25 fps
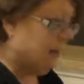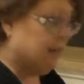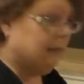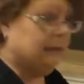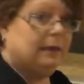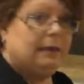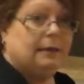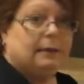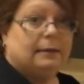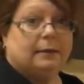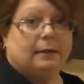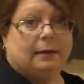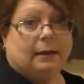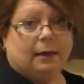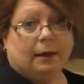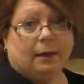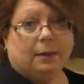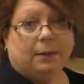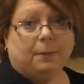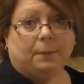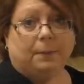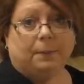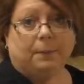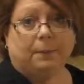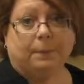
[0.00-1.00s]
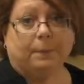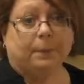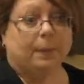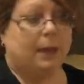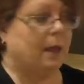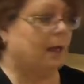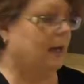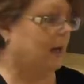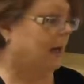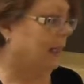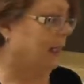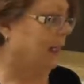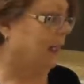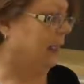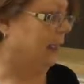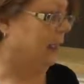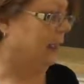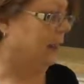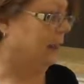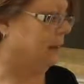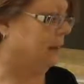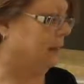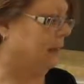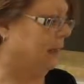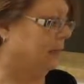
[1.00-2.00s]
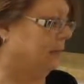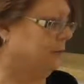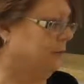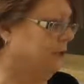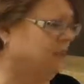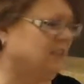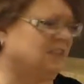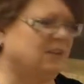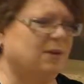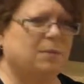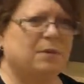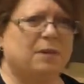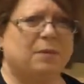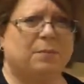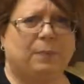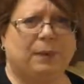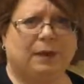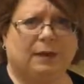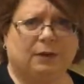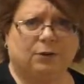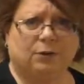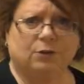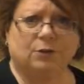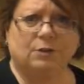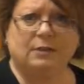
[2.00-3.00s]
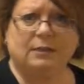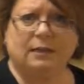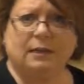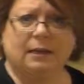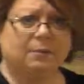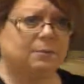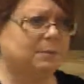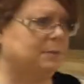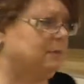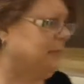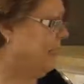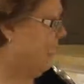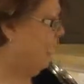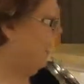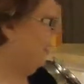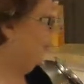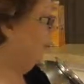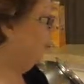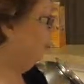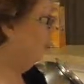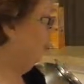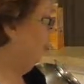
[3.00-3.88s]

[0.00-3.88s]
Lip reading: cleaned it up and took some of the bigger stems out